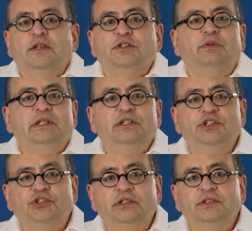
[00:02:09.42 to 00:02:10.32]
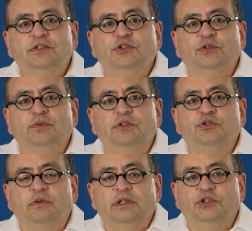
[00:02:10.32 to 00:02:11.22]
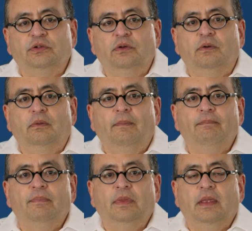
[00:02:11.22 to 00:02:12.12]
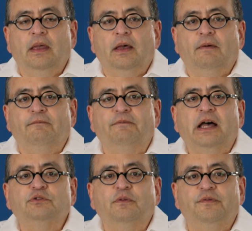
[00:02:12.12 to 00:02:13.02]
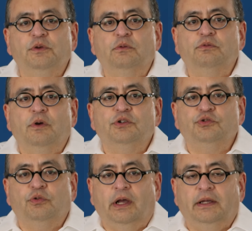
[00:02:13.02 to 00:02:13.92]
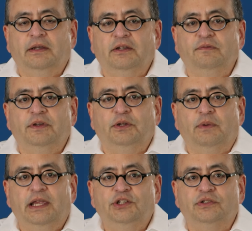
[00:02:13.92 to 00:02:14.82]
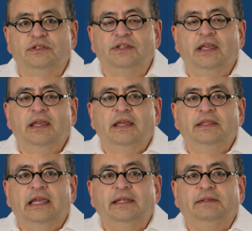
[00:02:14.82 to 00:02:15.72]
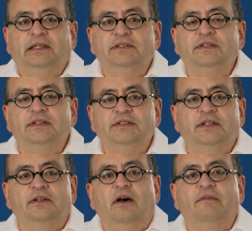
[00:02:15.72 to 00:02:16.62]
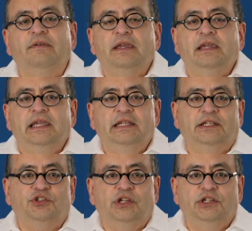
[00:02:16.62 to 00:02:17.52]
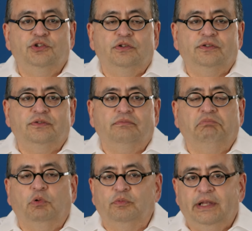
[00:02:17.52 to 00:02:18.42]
So in addition to the traditional fossil fuel truck configurations that consisted of heat exchangers or